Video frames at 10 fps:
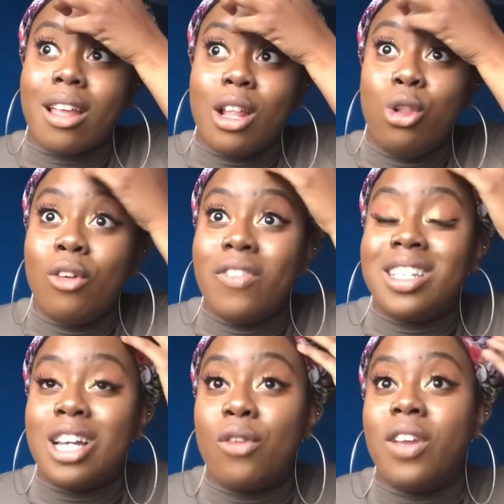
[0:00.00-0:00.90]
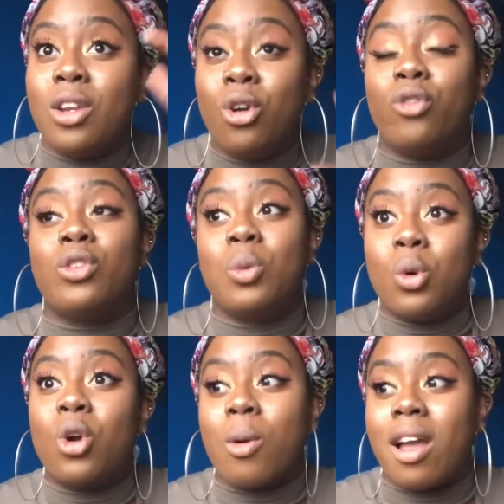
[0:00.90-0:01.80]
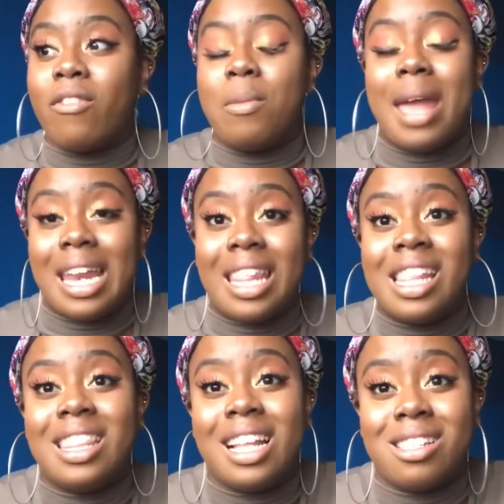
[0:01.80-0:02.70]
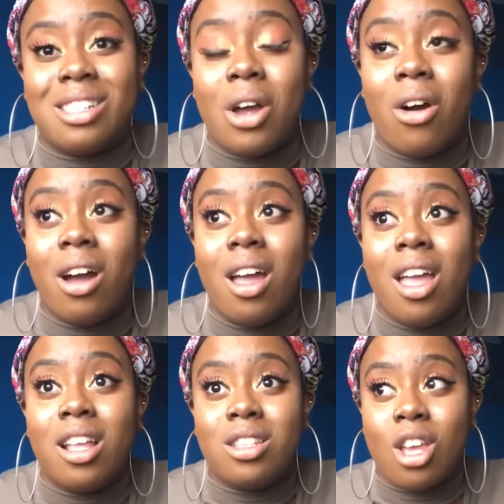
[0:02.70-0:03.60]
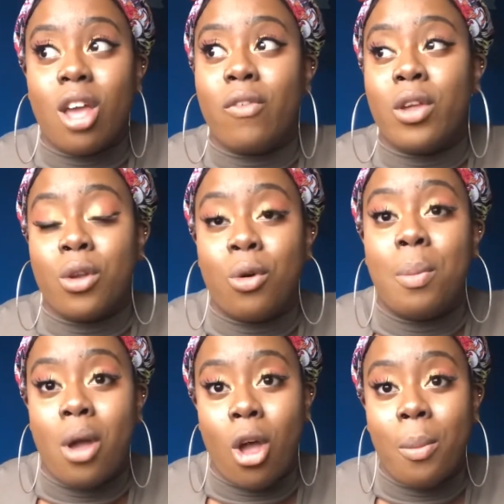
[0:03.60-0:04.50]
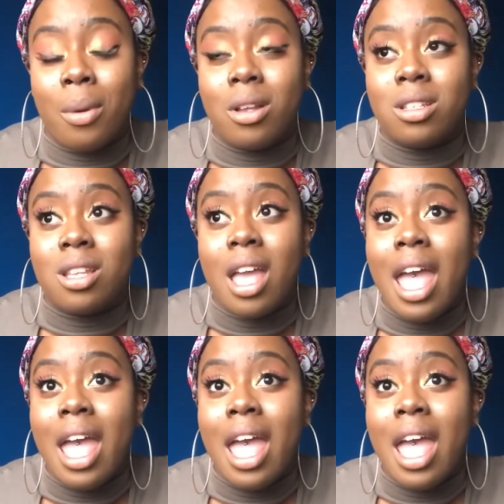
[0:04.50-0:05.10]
love yourself enough to walk away from anything that's not serving your purpose.